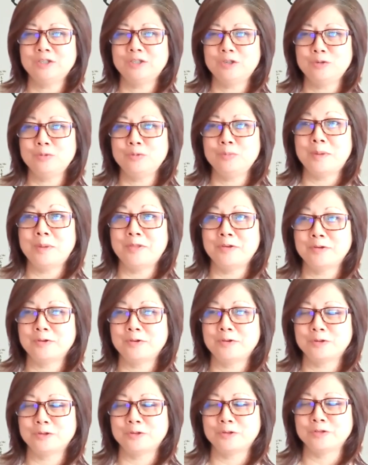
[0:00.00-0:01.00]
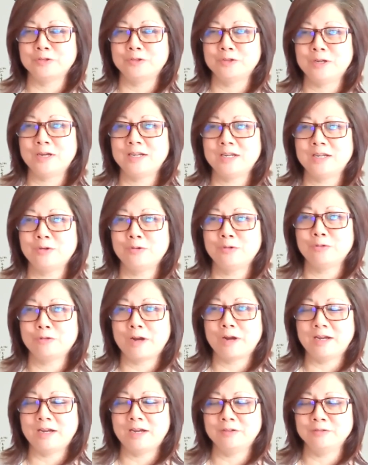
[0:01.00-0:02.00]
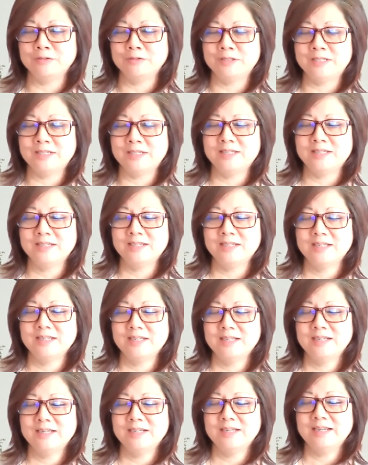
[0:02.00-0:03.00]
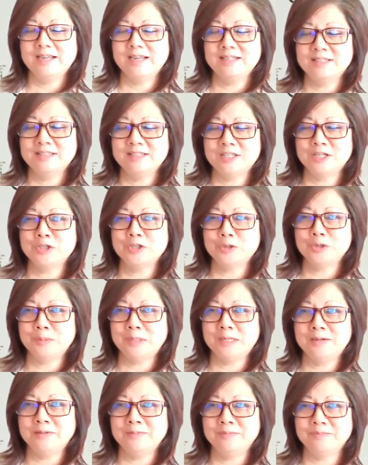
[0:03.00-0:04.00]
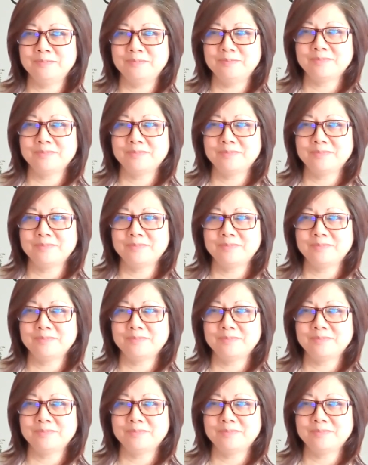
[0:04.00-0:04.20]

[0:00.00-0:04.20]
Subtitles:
to Mother Earth to kind of ground and center me.